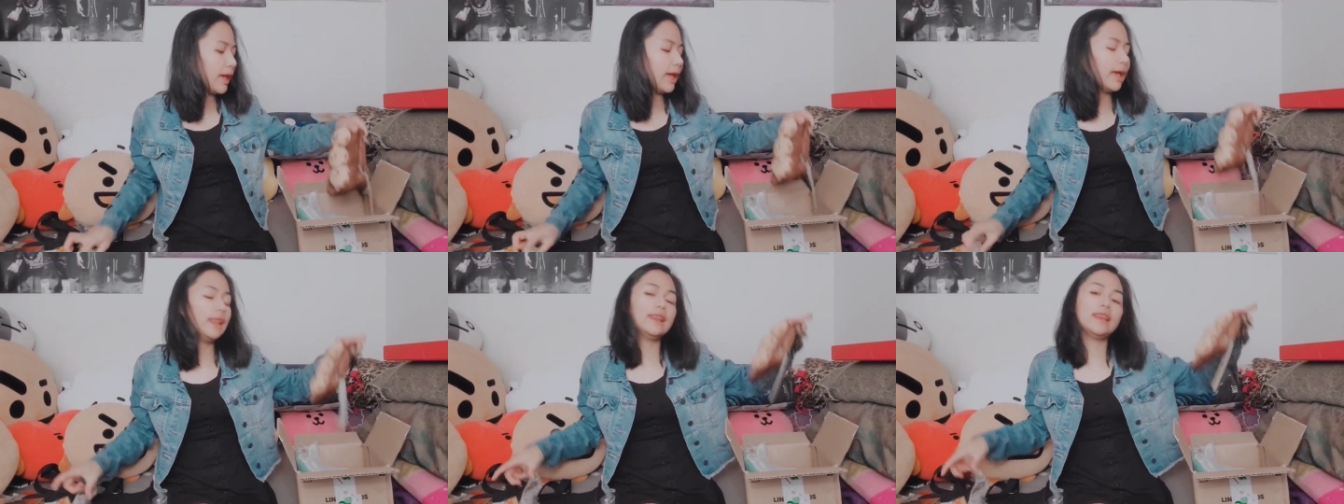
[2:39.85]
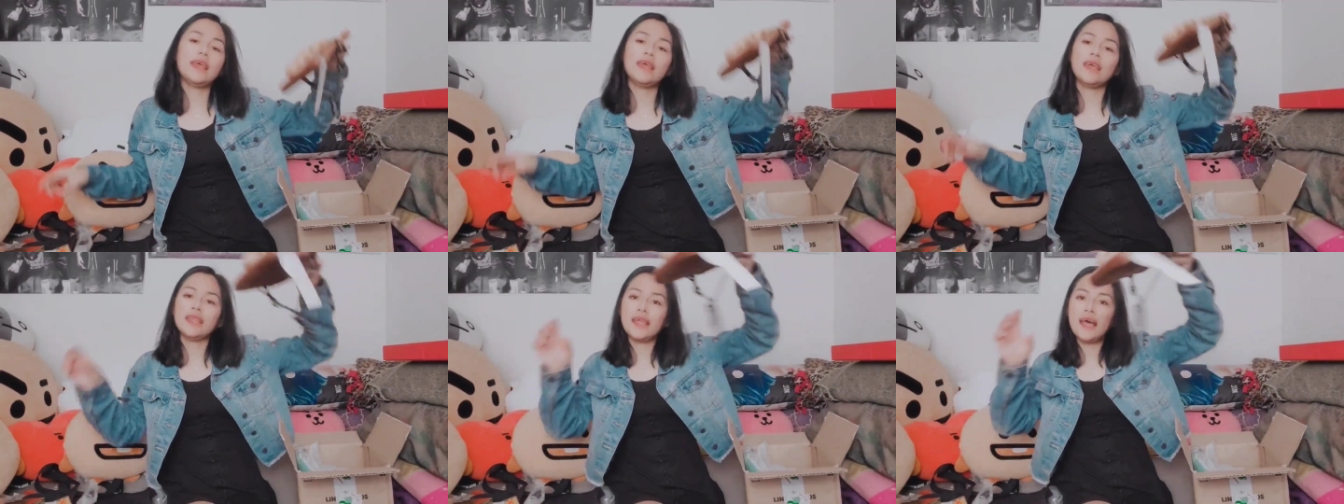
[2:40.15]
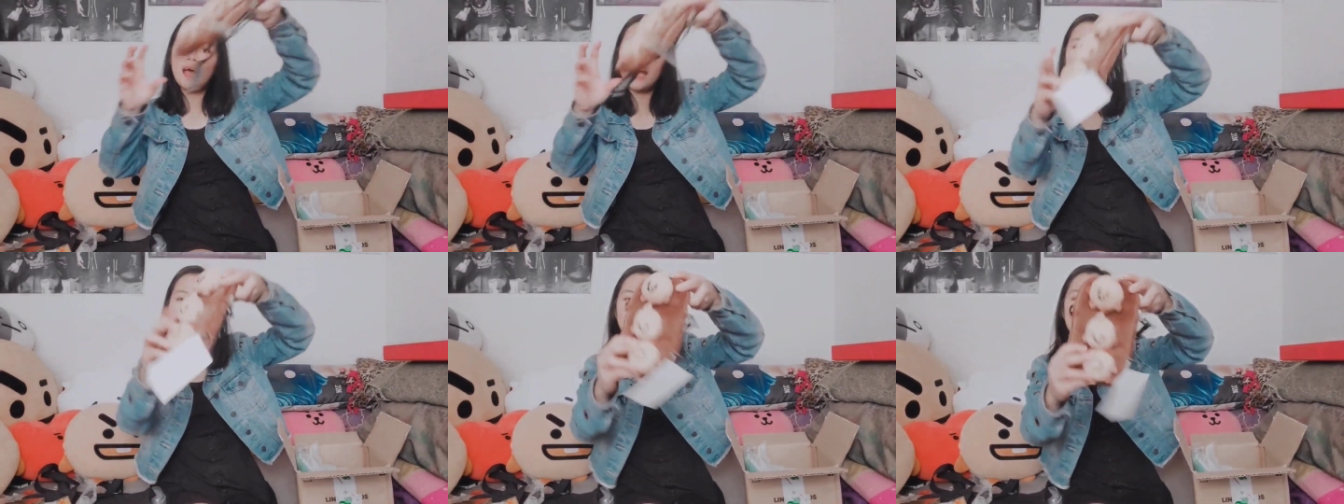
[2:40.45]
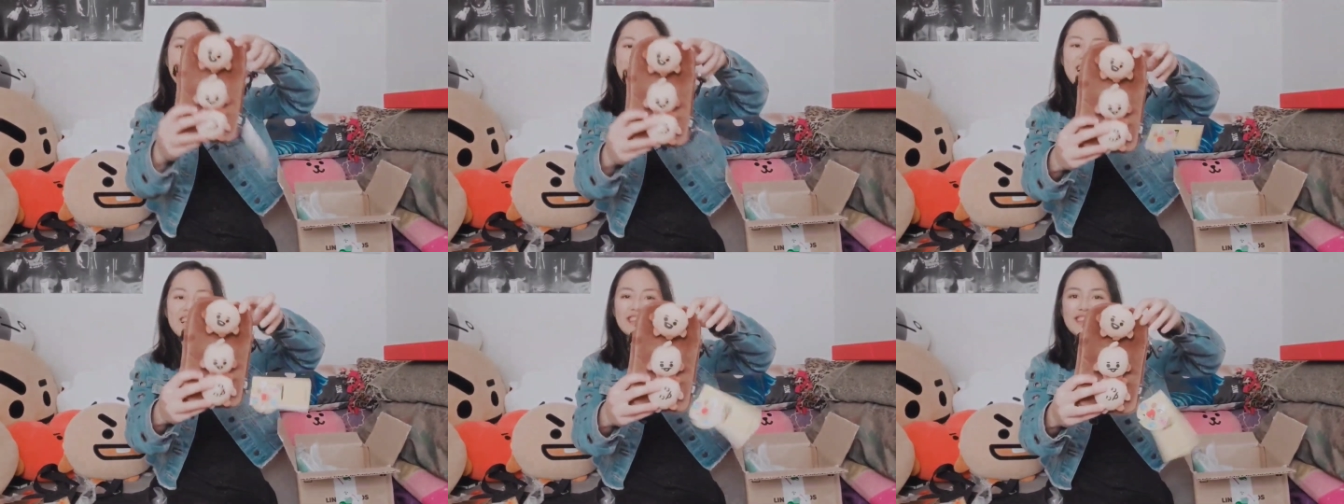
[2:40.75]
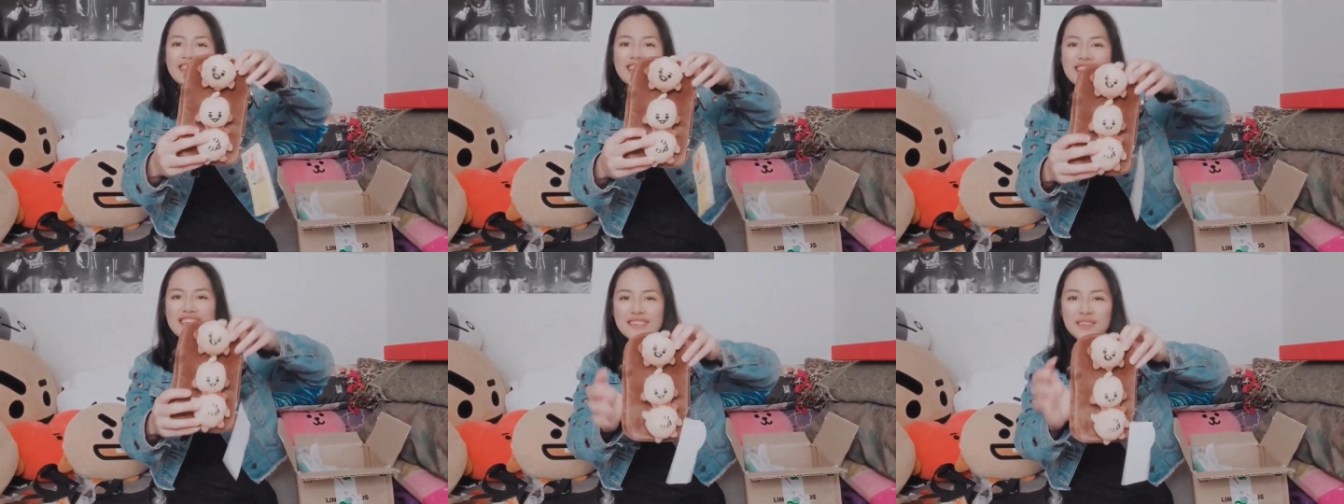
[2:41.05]
And then I
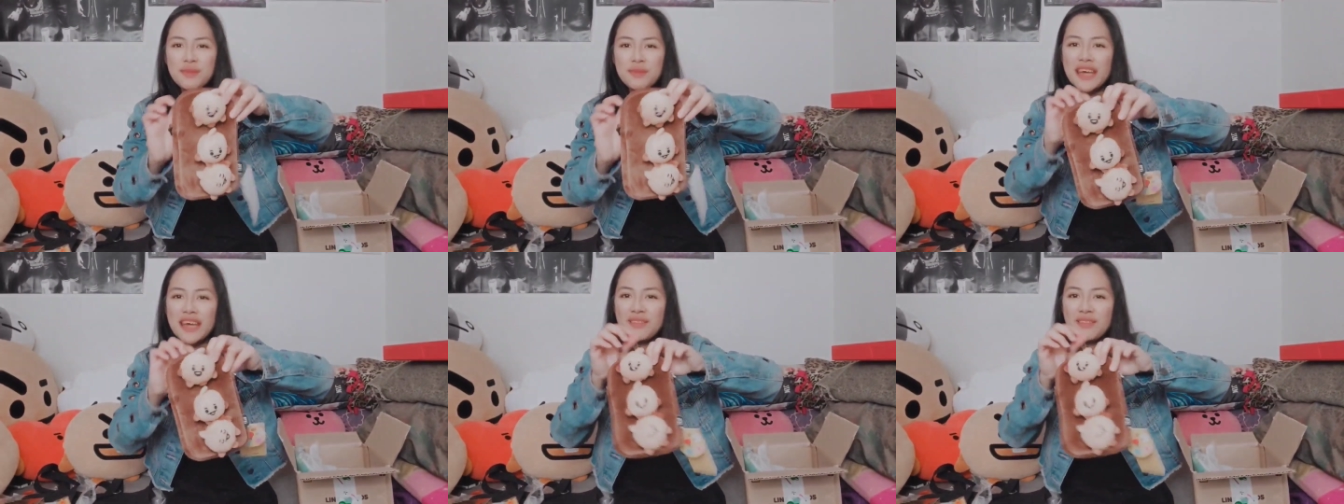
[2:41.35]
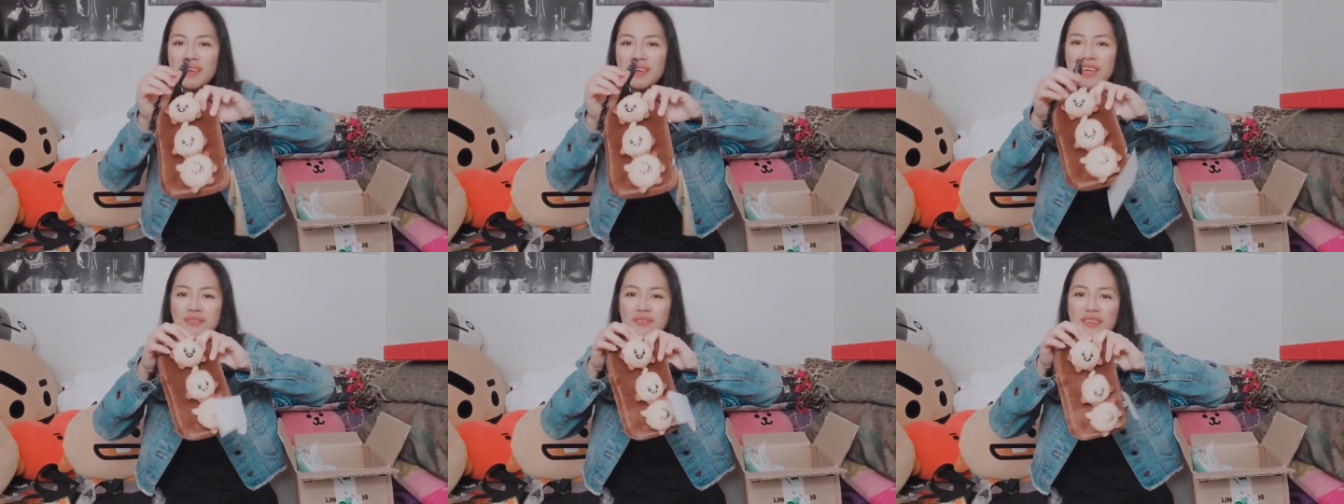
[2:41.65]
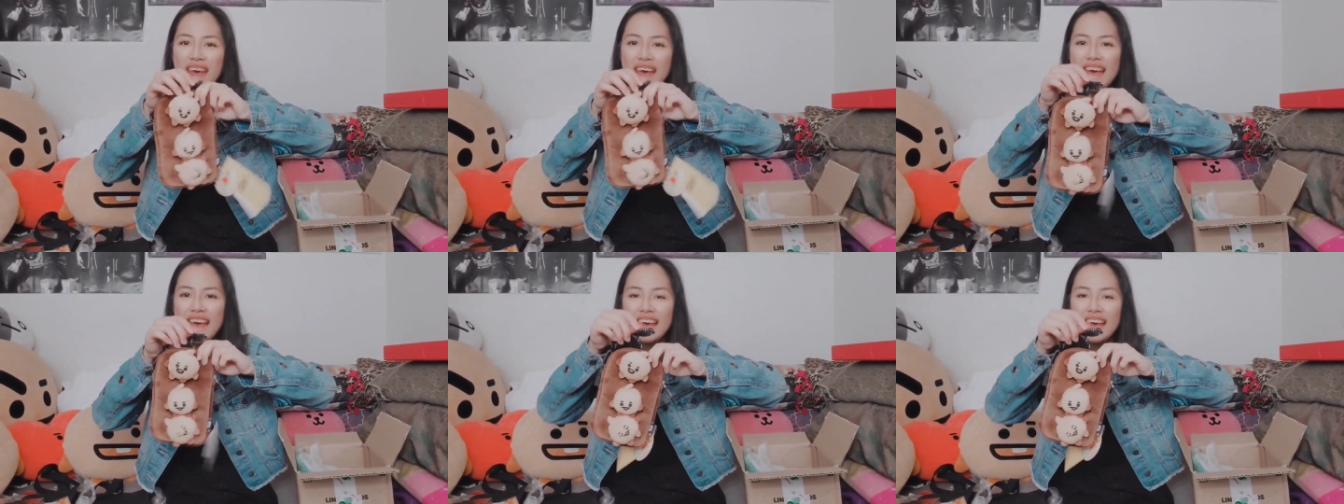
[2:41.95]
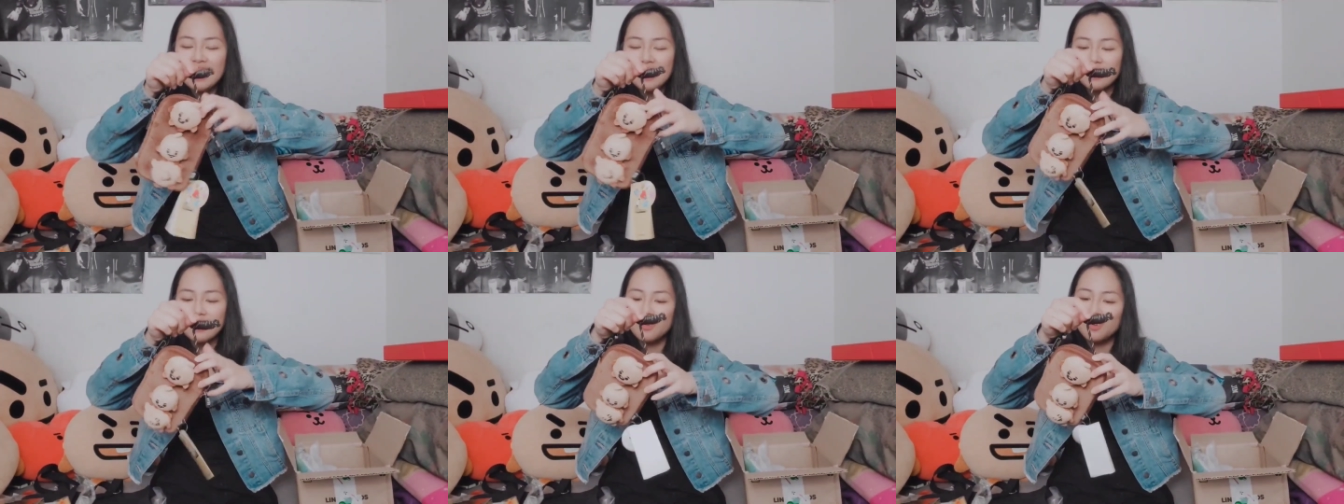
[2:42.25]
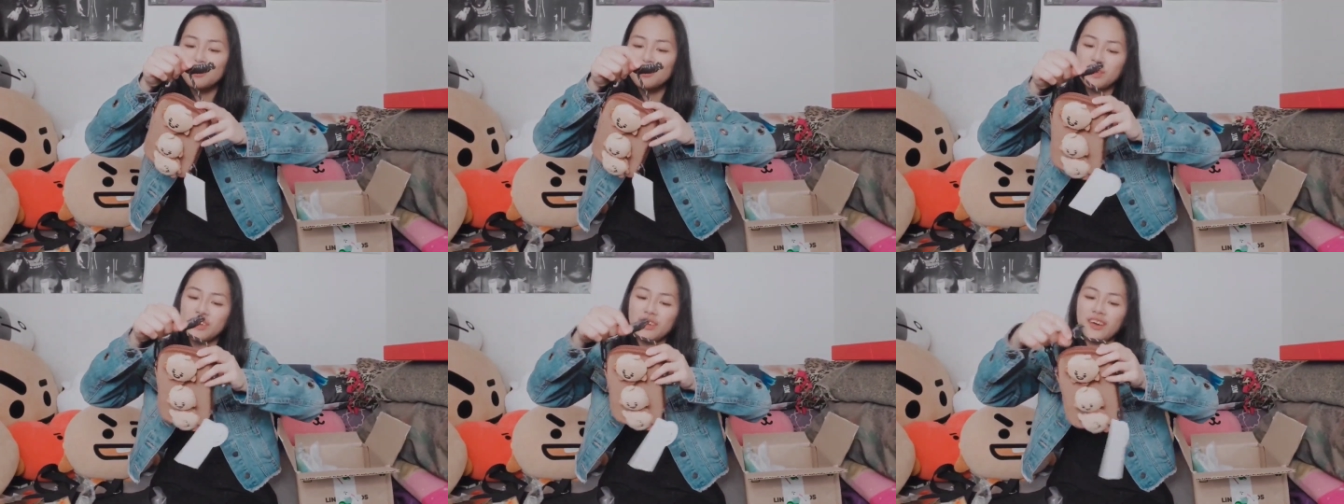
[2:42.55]
got this baby bag.
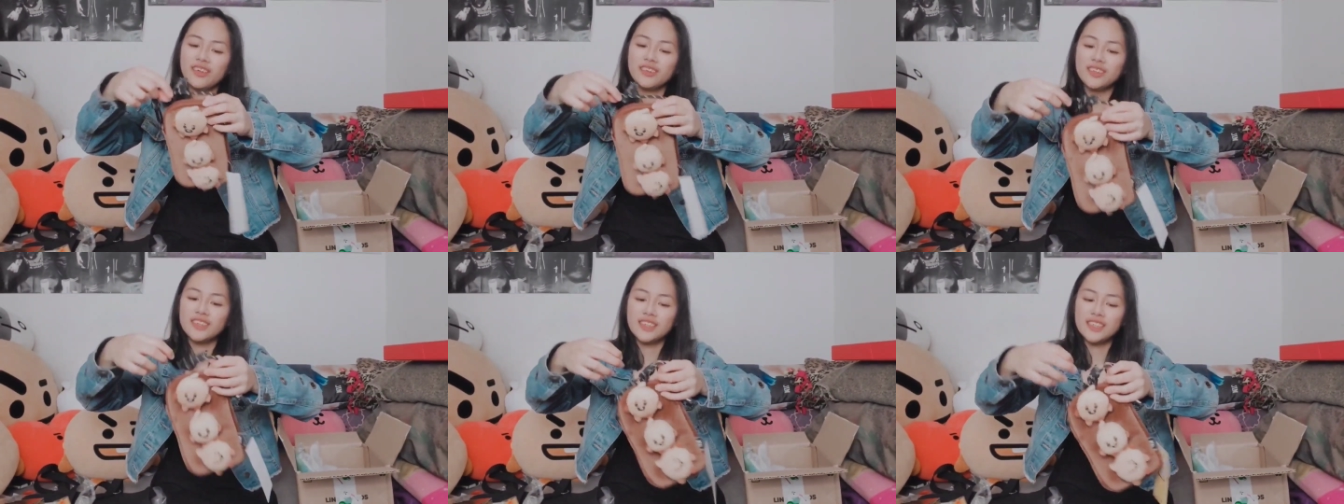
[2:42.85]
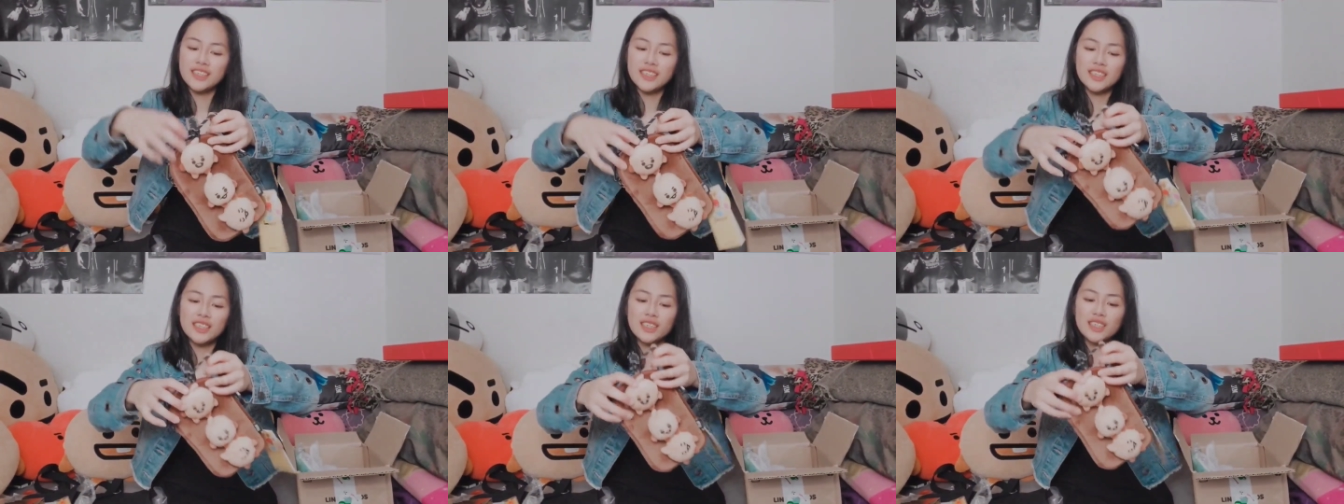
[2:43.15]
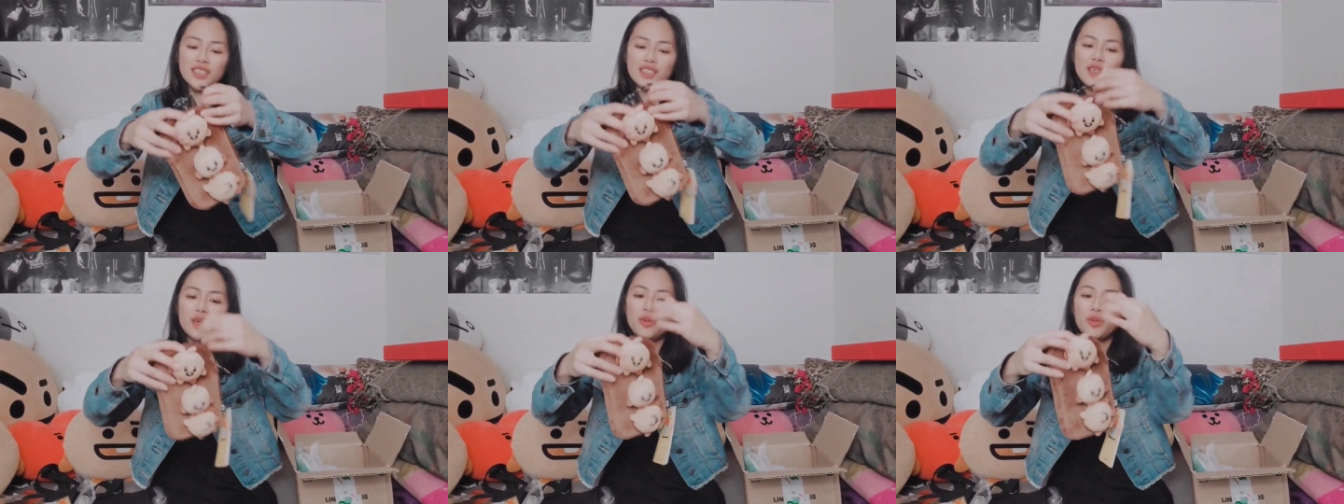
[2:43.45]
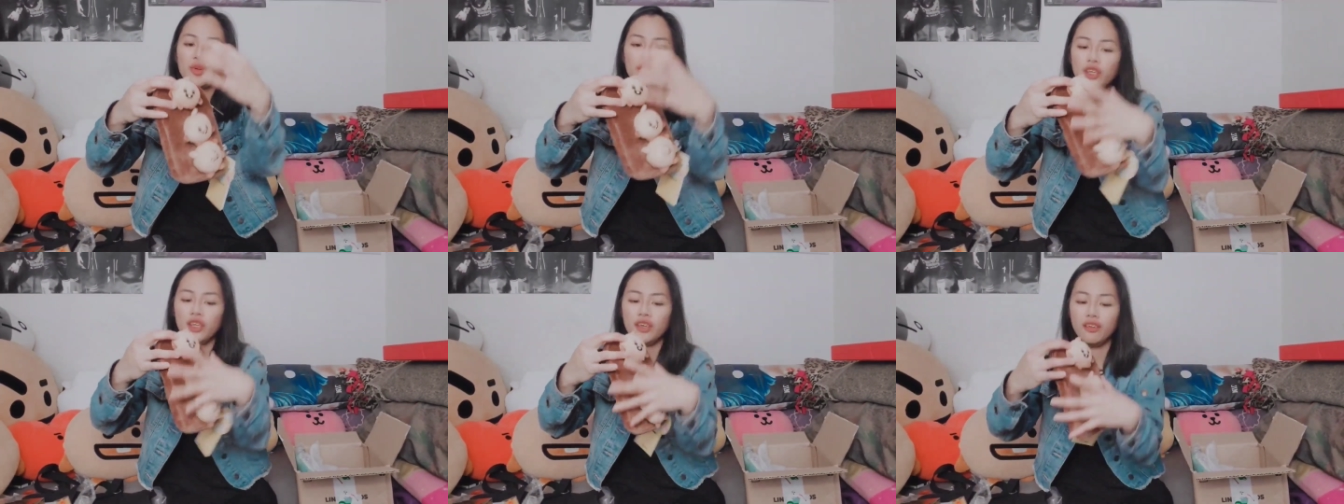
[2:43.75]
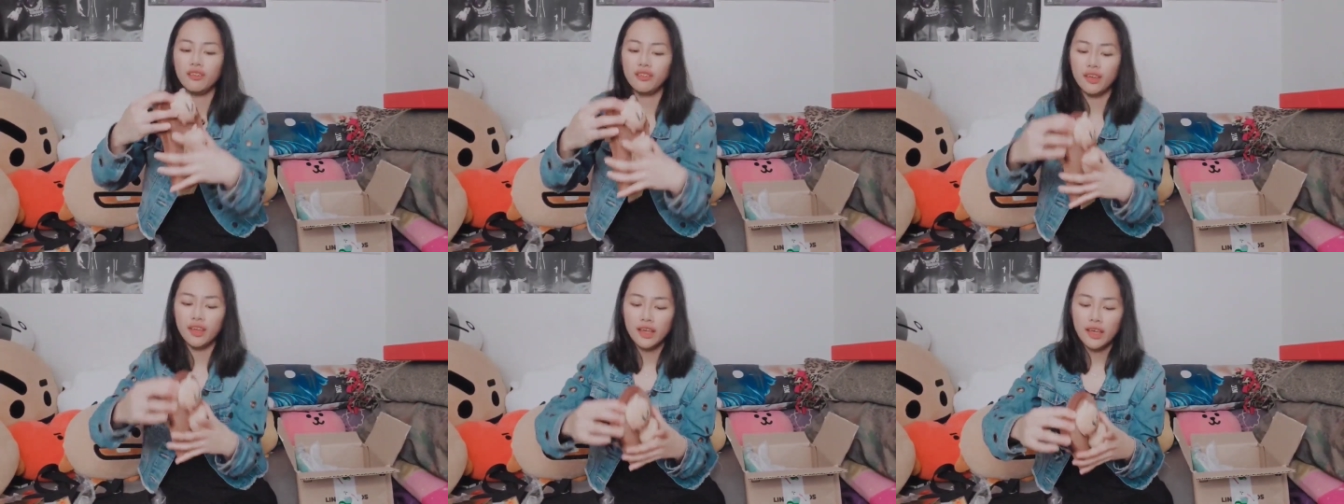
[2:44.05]
Oh my god, this is so
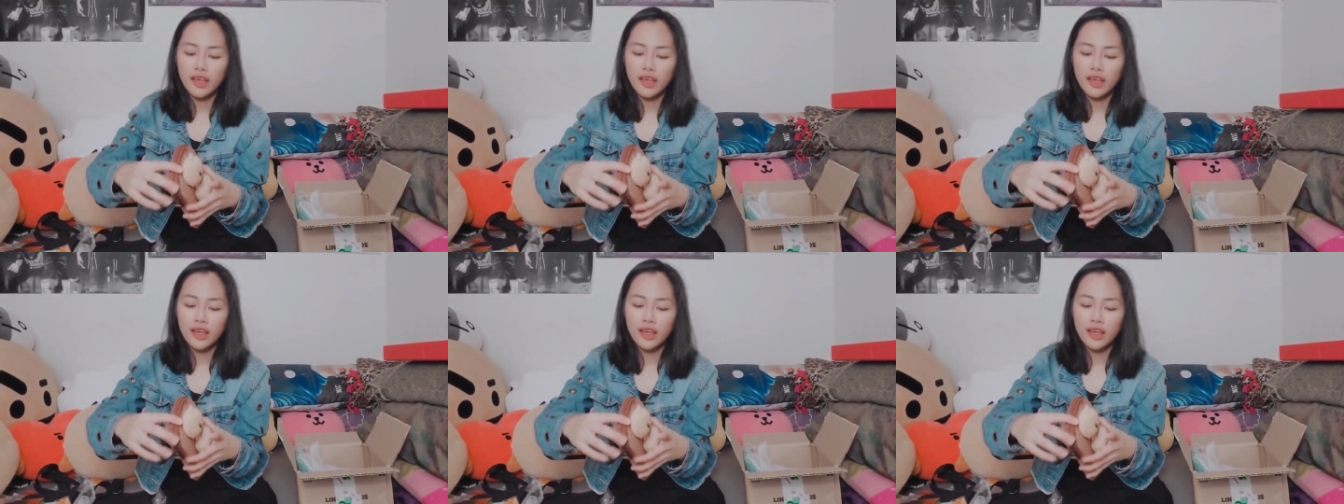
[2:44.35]
cute.